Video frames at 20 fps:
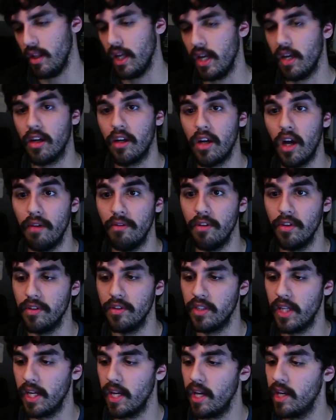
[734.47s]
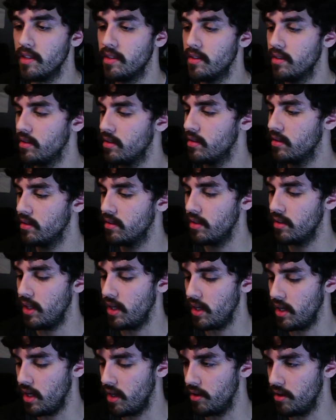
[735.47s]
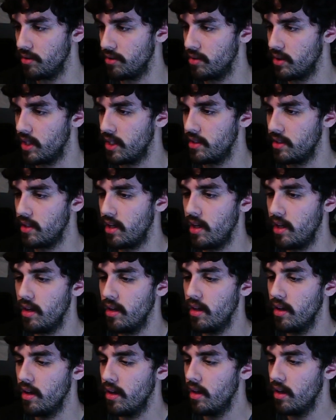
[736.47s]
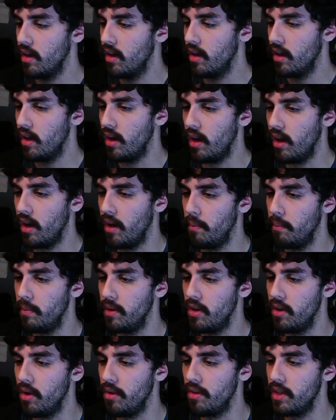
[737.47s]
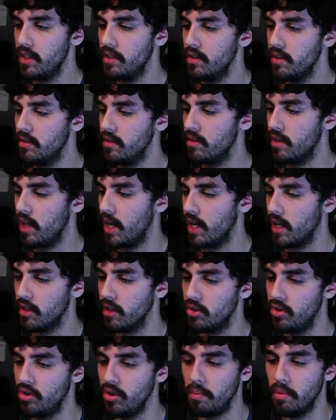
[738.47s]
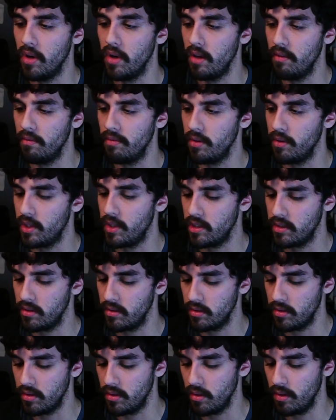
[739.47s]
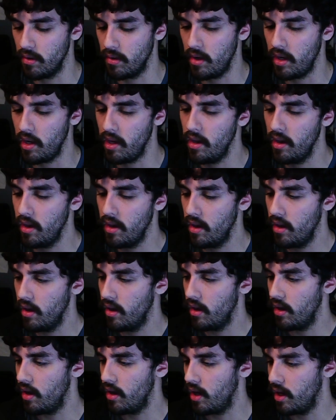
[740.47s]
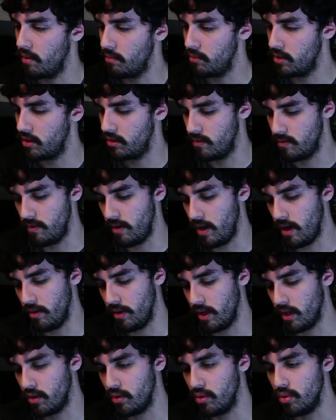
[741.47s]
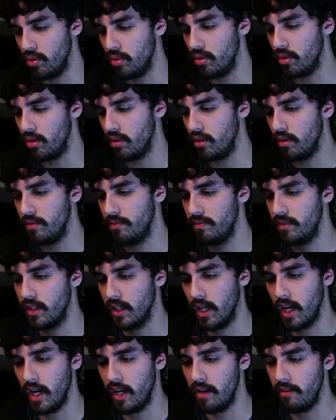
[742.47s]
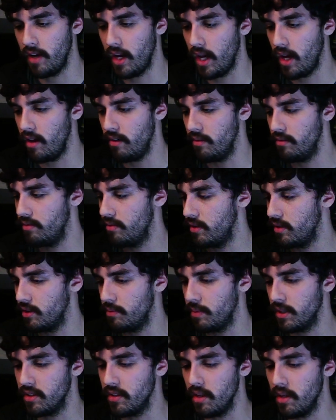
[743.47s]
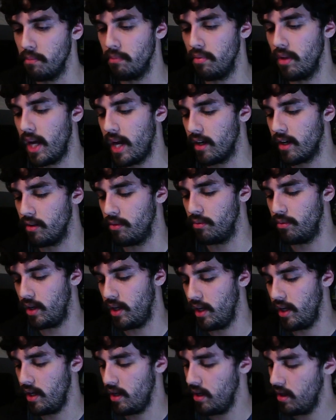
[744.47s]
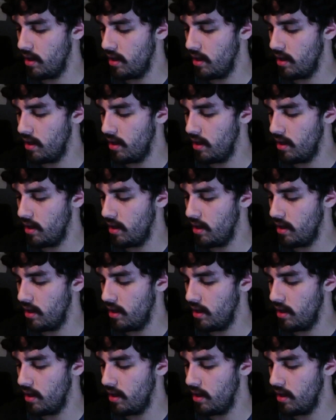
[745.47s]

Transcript: covers, I guess, in here is what they say. But no, this is like a super influential story. Just very cool to kind of have, especially in black and white.